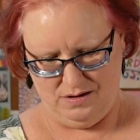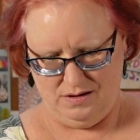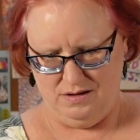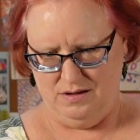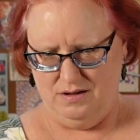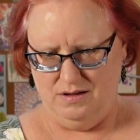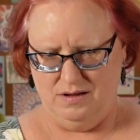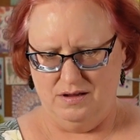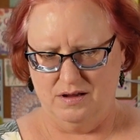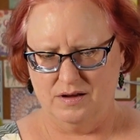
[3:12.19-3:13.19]

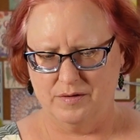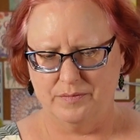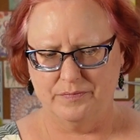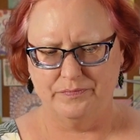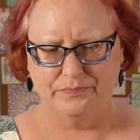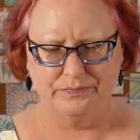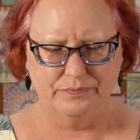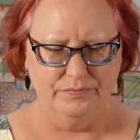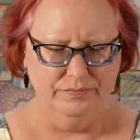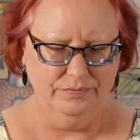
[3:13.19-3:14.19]

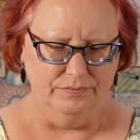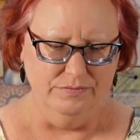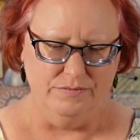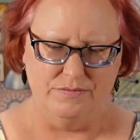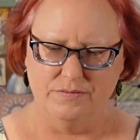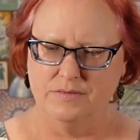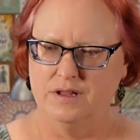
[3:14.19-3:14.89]
Nobody speaks.